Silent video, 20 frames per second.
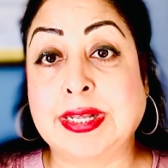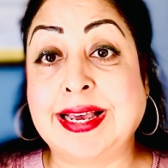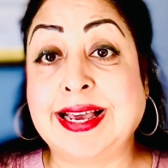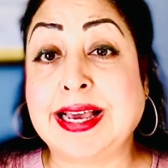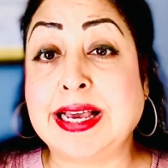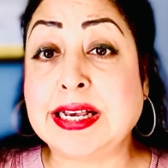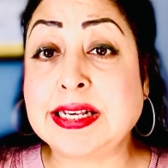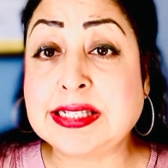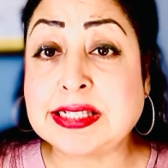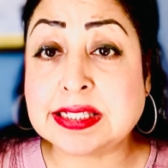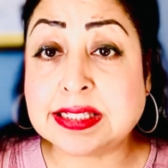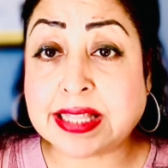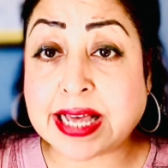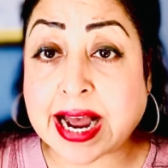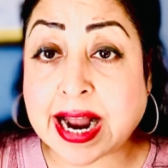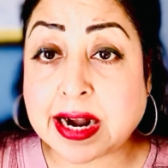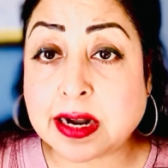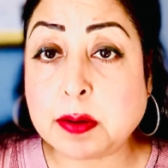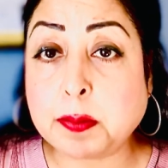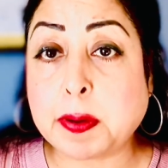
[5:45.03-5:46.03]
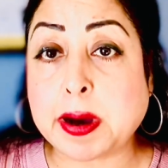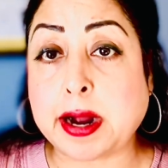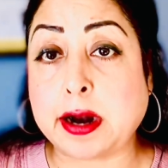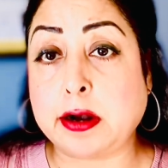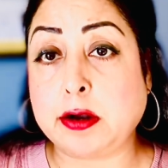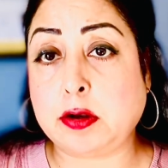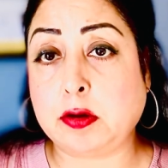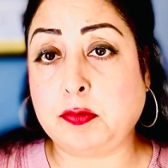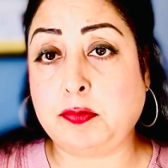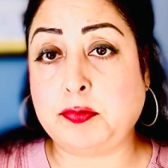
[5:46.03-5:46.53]
Is that
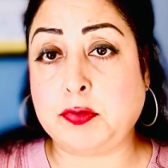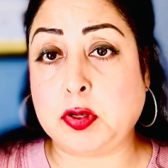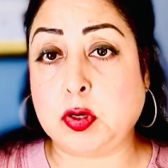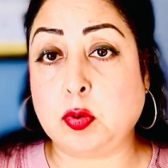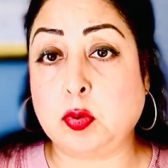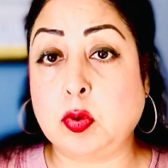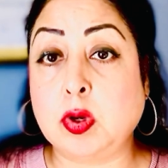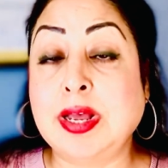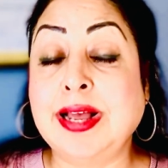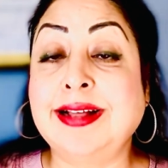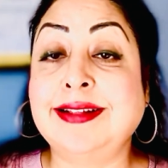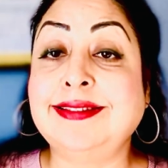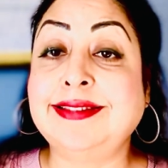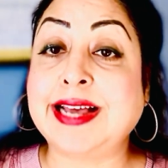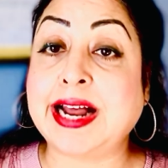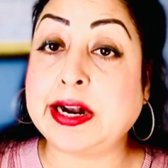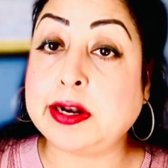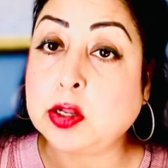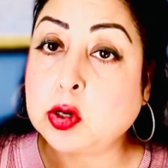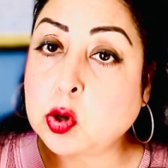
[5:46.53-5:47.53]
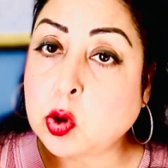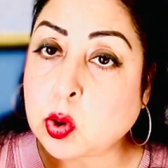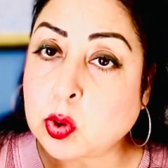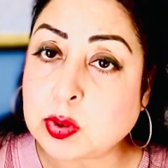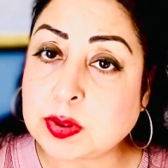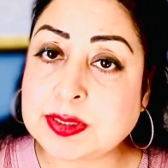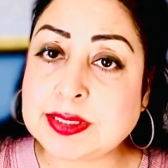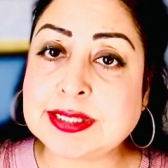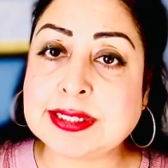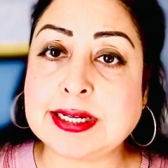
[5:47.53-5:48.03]
part of you that
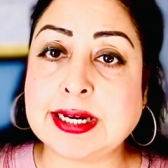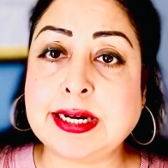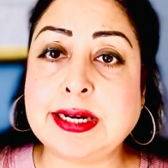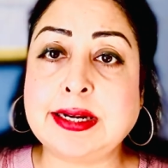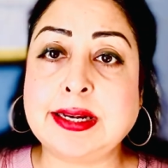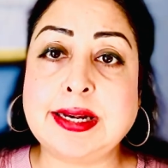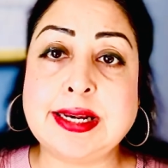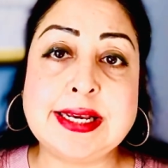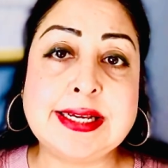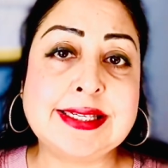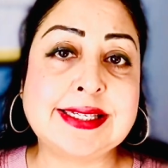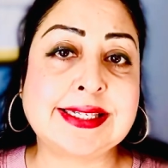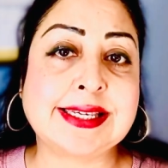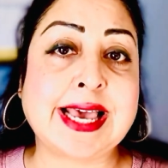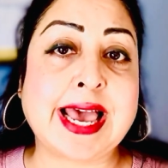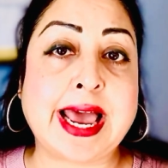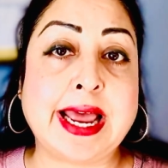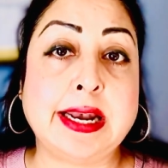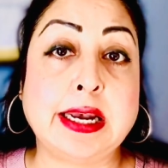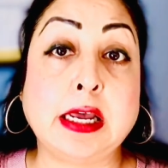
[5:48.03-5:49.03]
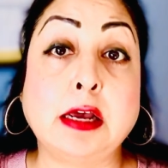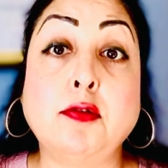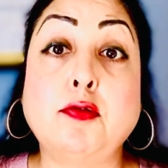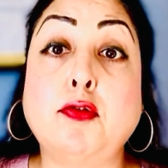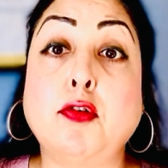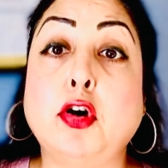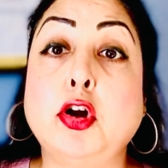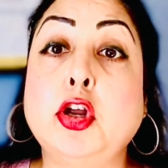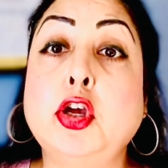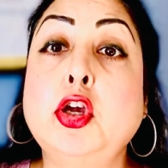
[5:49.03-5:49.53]
constantly scanning
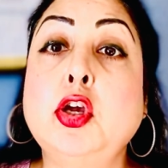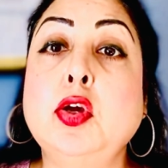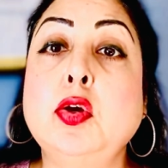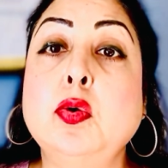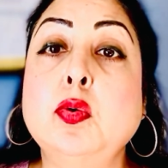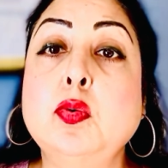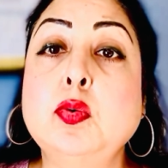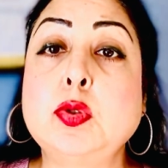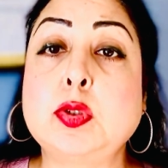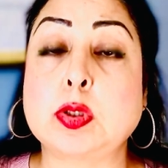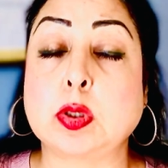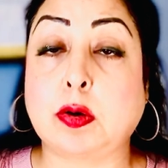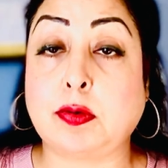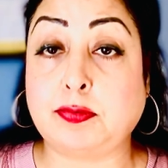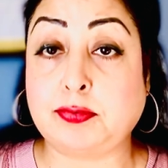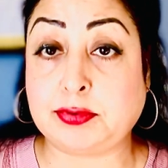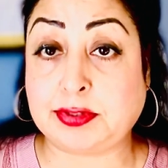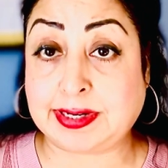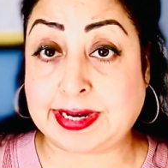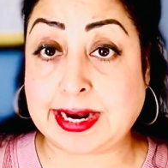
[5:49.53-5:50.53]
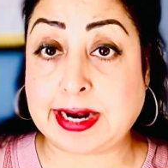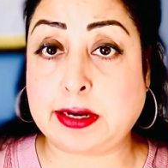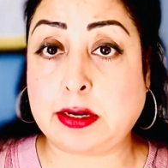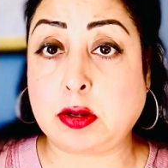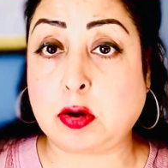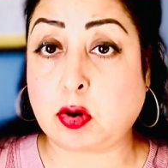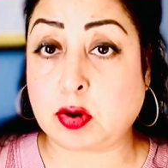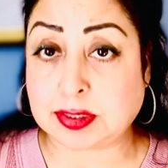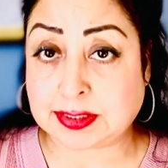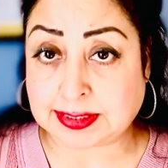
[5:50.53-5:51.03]
for cues of threat
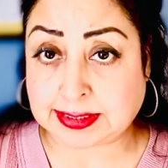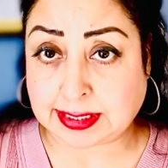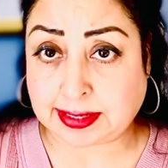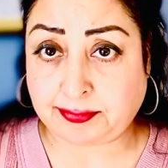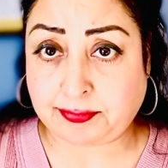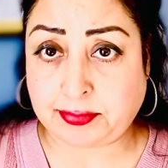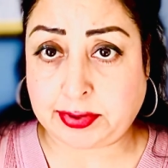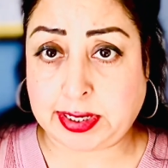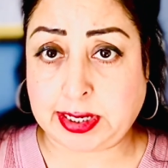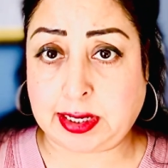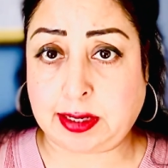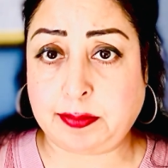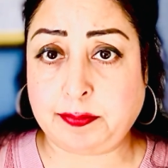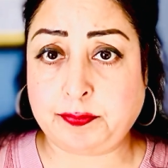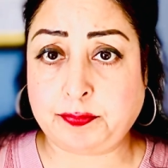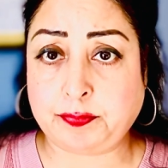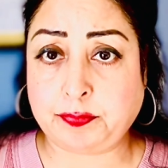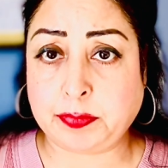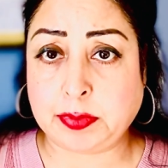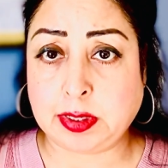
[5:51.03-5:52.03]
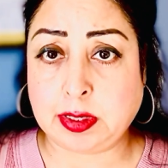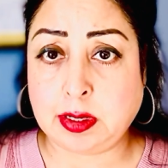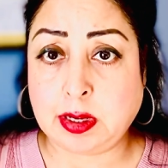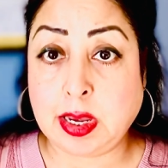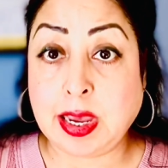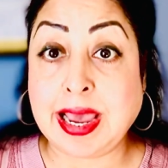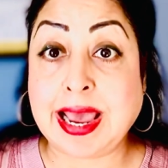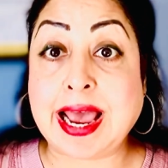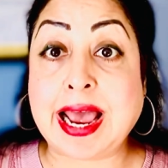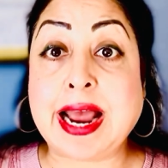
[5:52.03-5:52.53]
or safety?
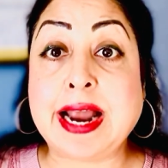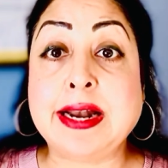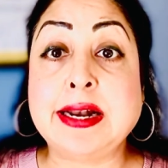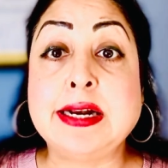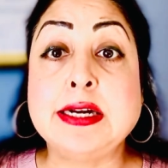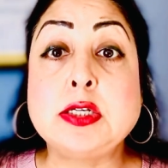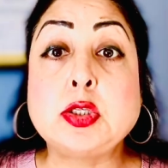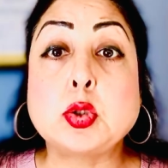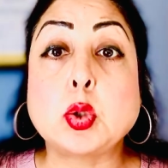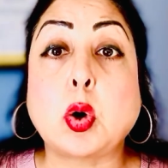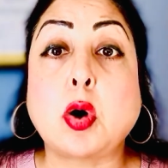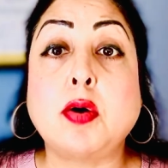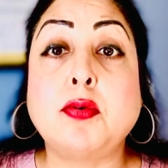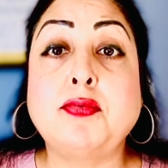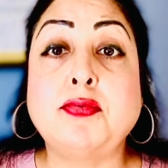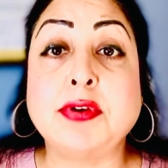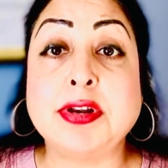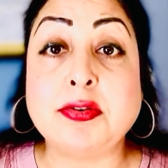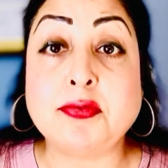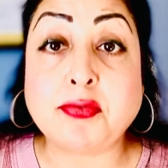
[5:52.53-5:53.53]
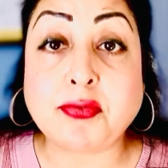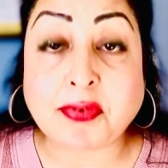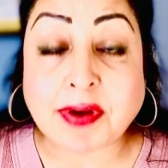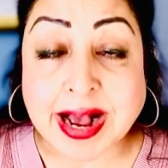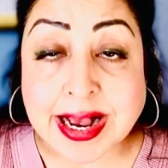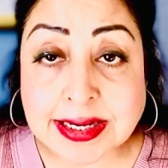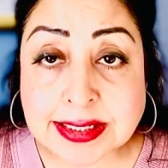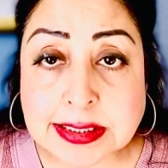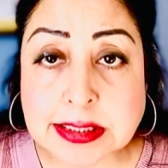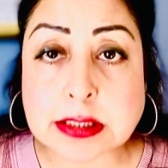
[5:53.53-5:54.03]
And it's often
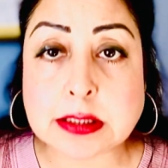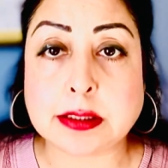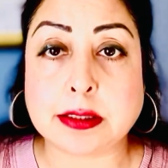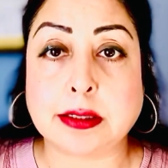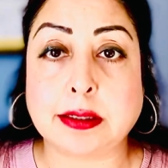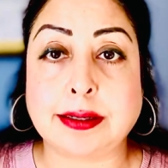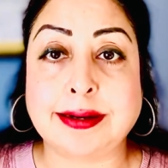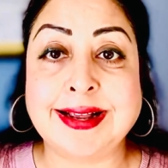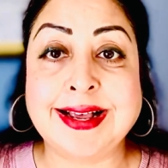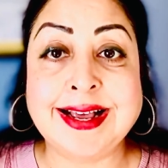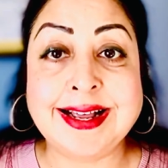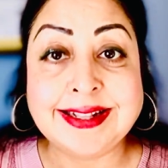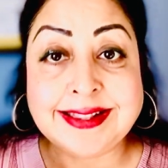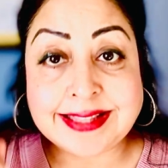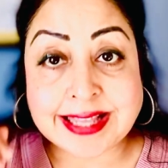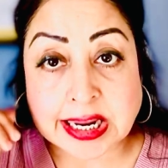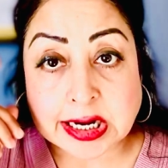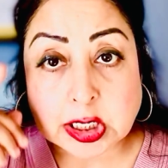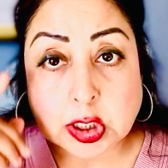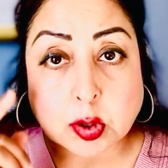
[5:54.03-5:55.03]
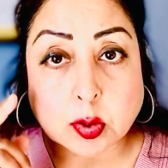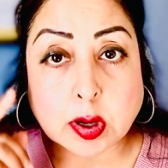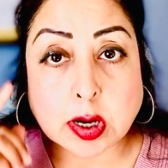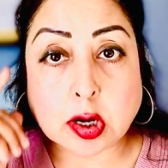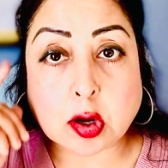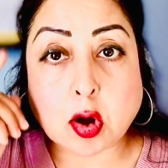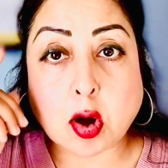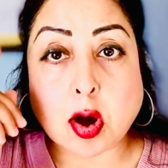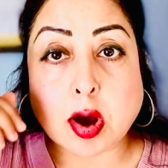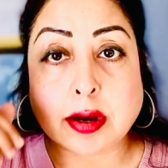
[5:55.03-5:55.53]
faster than your
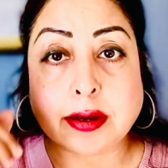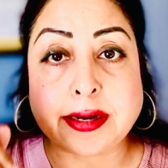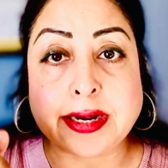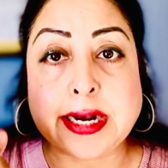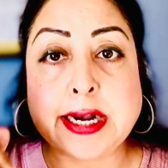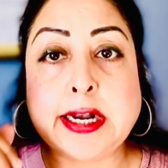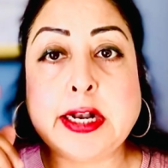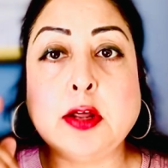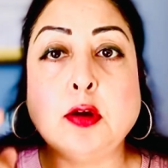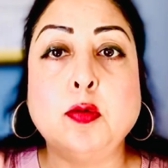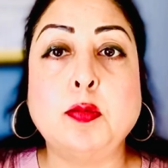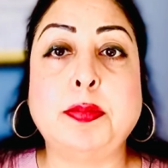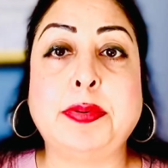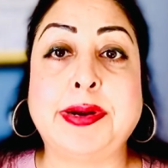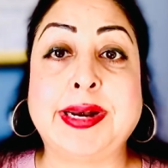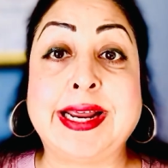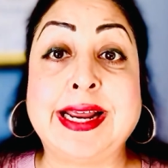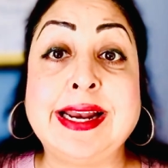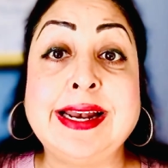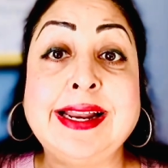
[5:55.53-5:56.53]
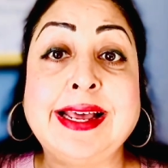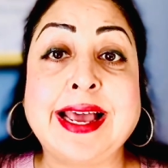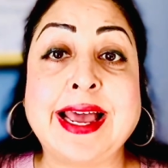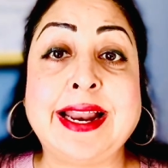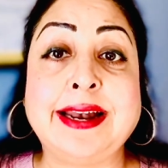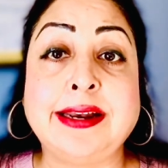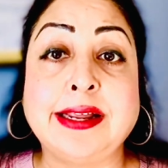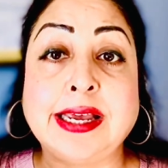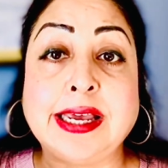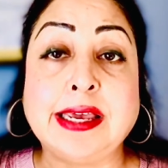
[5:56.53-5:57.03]
cognitive brain
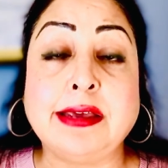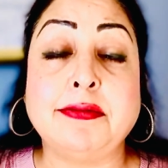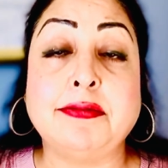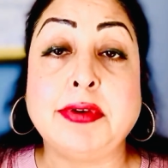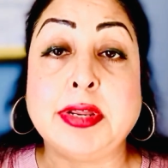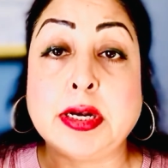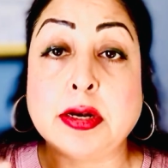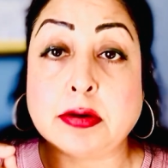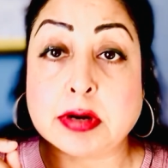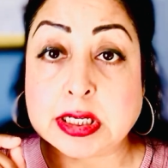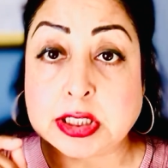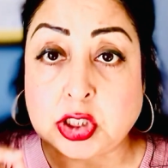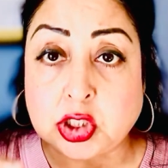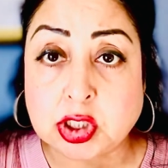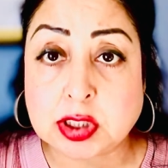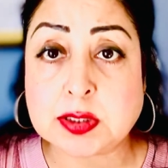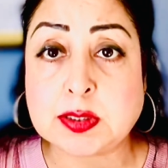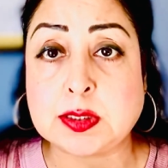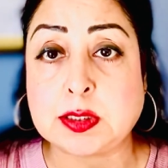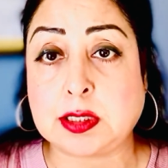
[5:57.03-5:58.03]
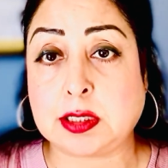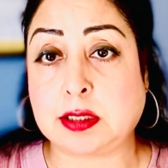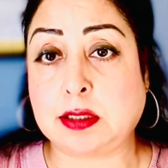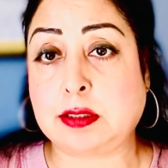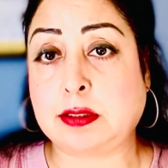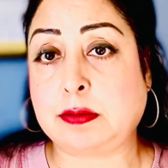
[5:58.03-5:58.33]
can even register.